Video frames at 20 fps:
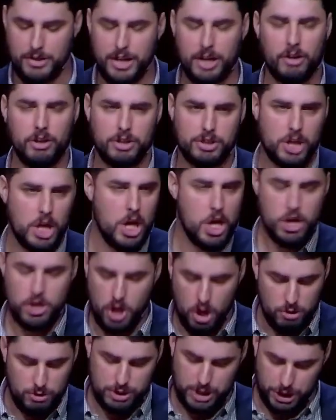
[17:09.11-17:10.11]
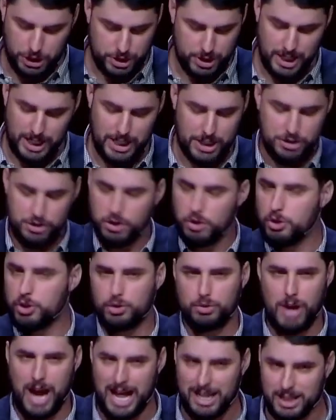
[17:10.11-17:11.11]
There is no such thing as
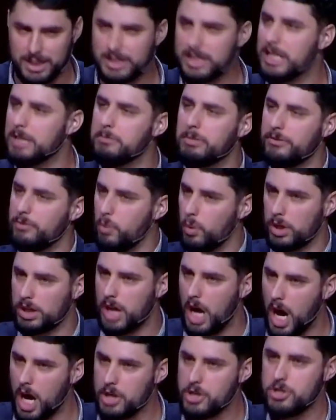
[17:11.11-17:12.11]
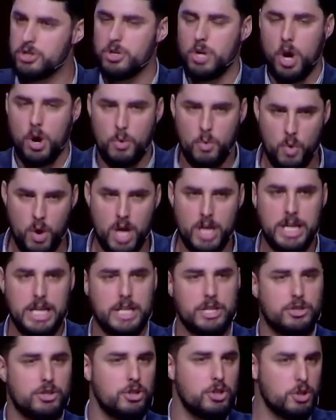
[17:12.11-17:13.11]
neutrality before God. No one
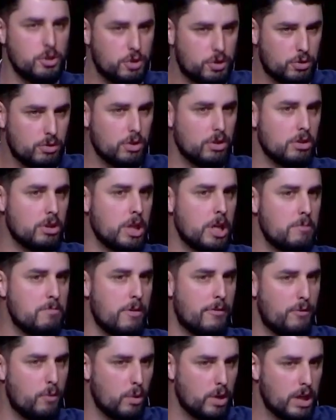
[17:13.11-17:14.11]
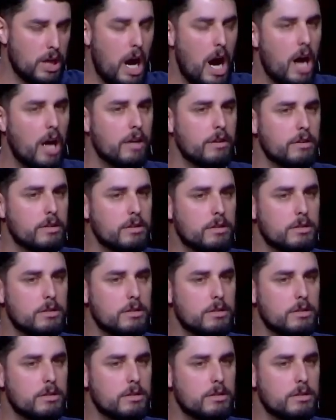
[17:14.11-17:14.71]
is neutral before God.